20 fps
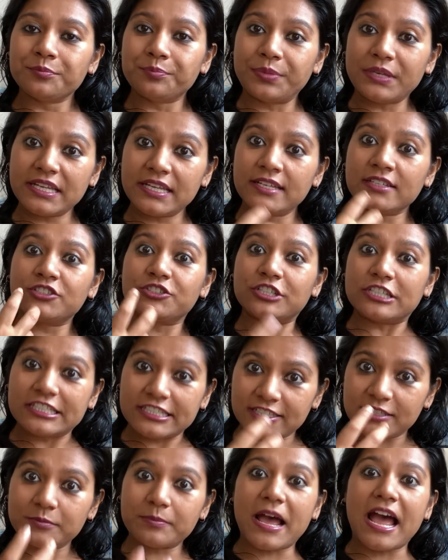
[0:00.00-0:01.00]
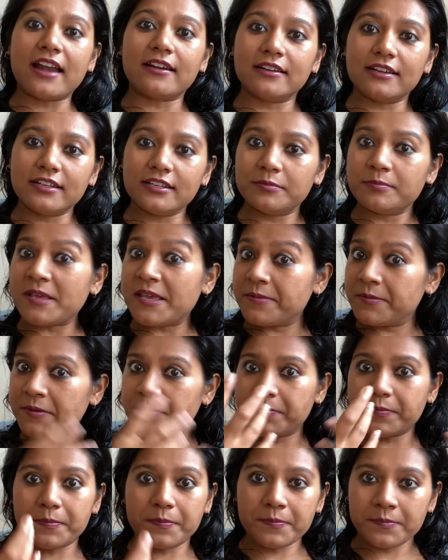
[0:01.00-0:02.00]
being treated badly,
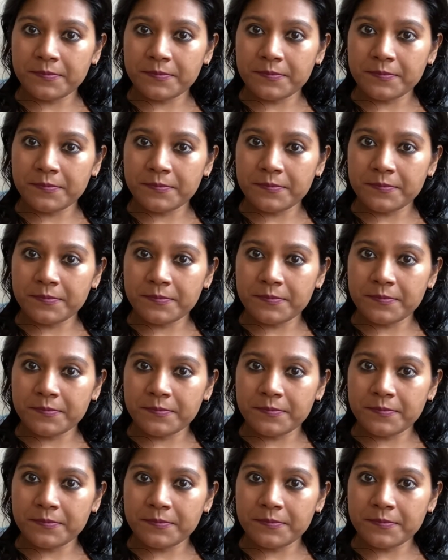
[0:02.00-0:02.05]
maybe